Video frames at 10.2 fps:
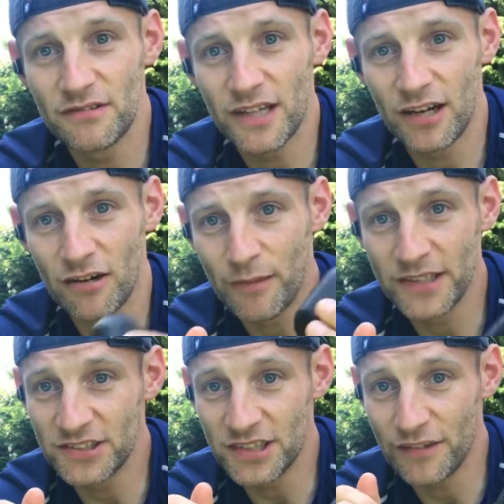They're an
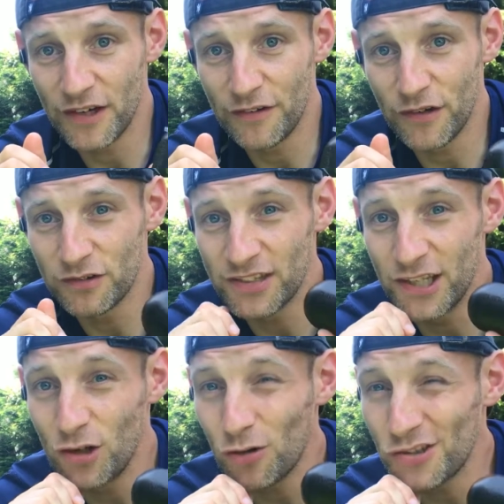amazing set of headphones. They're
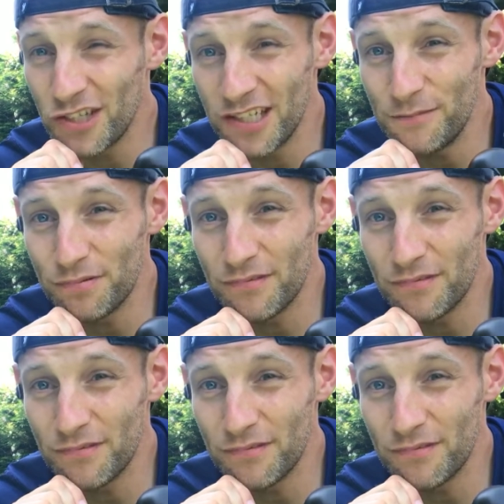not cheap,